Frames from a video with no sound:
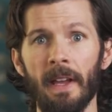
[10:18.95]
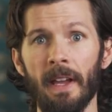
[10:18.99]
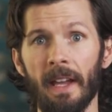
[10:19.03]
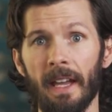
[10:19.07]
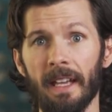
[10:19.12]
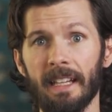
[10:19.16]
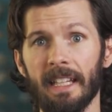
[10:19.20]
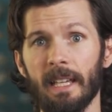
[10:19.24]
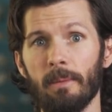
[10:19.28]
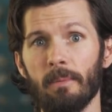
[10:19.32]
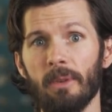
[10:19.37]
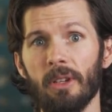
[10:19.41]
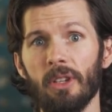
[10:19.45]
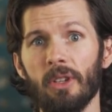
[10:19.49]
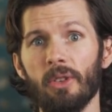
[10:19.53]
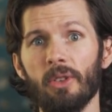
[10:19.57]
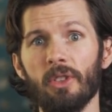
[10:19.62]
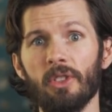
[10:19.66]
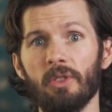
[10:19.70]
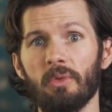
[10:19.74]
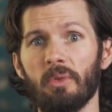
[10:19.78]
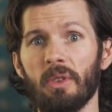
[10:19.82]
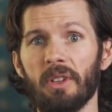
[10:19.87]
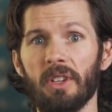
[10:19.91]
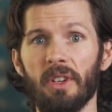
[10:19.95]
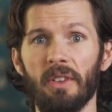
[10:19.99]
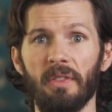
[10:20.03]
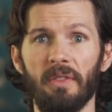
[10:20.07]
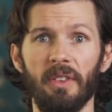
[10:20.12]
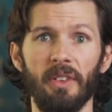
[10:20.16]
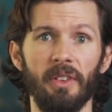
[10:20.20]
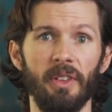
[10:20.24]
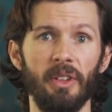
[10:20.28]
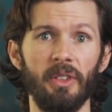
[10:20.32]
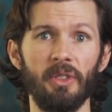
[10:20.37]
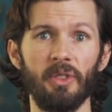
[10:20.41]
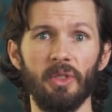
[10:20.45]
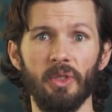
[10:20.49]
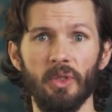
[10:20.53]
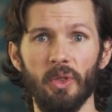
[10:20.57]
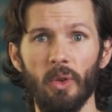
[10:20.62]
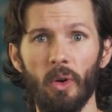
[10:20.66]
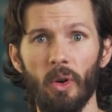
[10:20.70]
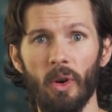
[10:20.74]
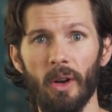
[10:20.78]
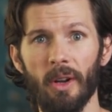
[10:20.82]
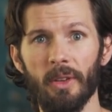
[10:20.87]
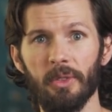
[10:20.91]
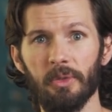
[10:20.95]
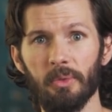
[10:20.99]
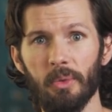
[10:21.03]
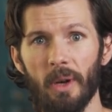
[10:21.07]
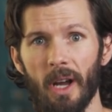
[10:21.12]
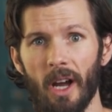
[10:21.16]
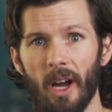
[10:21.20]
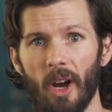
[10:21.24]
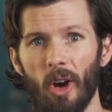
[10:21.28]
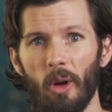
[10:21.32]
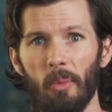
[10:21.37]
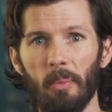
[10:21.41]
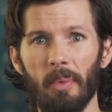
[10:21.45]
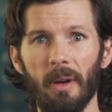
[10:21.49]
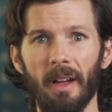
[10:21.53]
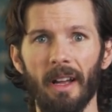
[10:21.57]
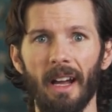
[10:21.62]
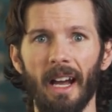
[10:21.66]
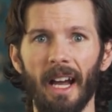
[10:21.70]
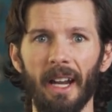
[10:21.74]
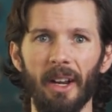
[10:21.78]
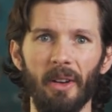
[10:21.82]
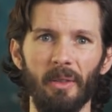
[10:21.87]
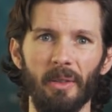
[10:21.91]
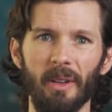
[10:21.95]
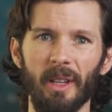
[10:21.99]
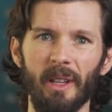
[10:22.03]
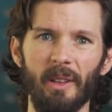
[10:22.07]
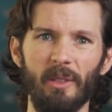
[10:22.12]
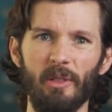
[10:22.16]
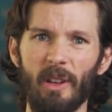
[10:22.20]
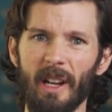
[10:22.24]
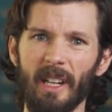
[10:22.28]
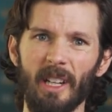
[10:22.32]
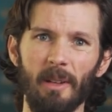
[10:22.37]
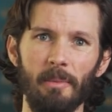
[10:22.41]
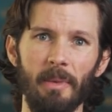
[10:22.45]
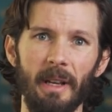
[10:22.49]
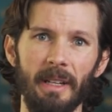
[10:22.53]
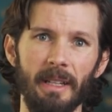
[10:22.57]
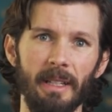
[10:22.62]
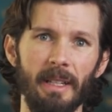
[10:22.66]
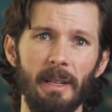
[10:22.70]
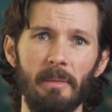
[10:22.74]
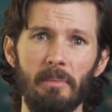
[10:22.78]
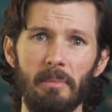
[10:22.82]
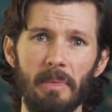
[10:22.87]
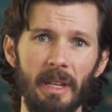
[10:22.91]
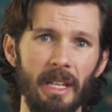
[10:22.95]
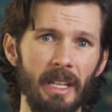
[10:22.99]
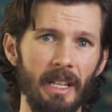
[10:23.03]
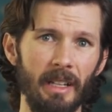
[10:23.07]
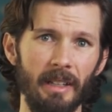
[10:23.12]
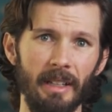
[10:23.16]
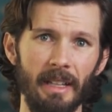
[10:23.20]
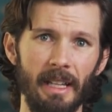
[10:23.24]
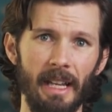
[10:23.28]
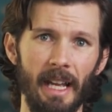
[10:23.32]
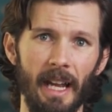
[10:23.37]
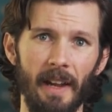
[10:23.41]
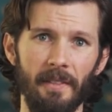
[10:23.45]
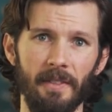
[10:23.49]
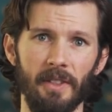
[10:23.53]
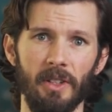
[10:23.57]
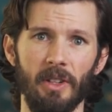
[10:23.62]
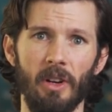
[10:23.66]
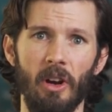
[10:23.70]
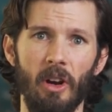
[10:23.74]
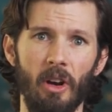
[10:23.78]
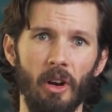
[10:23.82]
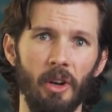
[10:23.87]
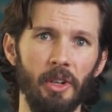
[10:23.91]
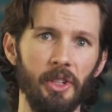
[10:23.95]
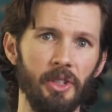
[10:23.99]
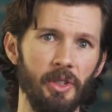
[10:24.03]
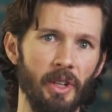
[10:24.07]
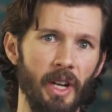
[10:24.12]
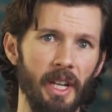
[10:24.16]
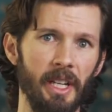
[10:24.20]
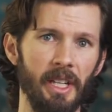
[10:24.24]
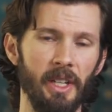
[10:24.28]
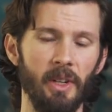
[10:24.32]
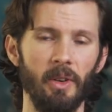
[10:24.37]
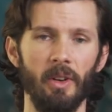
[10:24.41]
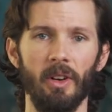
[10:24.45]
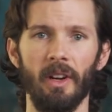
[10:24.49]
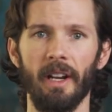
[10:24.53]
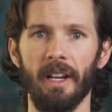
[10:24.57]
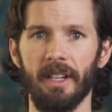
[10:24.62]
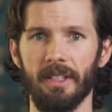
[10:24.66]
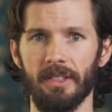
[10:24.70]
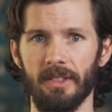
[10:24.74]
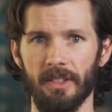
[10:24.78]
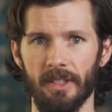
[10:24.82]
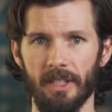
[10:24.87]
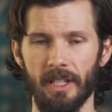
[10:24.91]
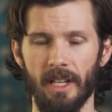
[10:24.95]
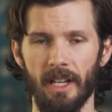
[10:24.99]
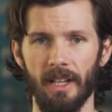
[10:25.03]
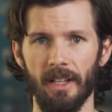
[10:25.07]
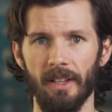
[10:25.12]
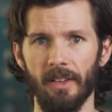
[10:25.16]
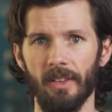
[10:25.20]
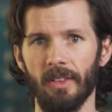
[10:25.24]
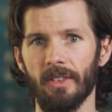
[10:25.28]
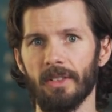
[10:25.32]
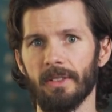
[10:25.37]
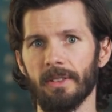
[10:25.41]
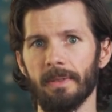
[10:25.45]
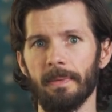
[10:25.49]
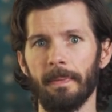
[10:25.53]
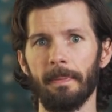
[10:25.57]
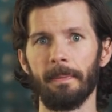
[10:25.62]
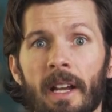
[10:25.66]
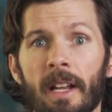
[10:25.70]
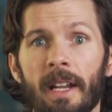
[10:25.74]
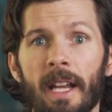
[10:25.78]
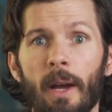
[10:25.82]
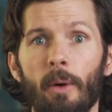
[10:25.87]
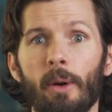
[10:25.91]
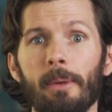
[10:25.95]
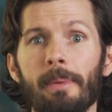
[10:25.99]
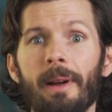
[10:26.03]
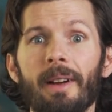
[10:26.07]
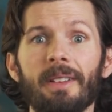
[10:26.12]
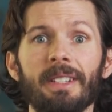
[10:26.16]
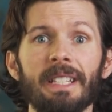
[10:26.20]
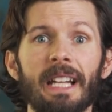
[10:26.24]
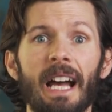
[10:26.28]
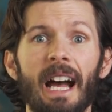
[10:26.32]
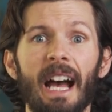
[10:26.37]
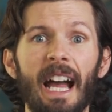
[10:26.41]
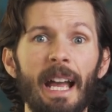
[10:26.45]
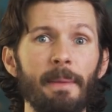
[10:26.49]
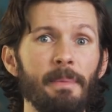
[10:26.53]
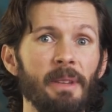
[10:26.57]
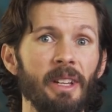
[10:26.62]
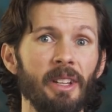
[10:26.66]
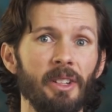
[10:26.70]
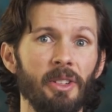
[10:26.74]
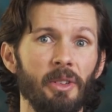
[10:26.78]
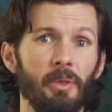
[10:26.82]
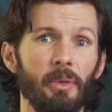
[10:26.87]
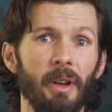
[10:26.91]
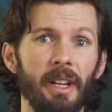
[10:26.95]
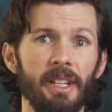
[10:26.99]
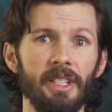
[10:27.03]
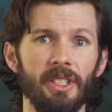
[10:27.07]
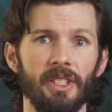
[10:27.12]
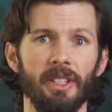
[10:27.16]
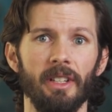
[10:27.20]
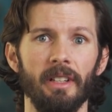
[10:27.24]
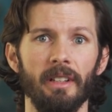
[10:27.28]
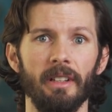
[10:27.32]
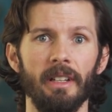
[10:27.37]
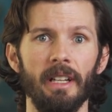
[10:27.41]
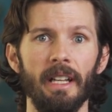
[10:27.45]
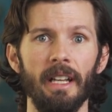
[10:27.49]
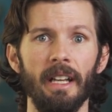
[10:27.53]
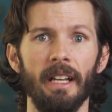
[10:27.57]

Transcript: It can be used when you're feeling sore as well, but I don't really recommend it immediately after hard training or exercise. Now, what about timing and duration?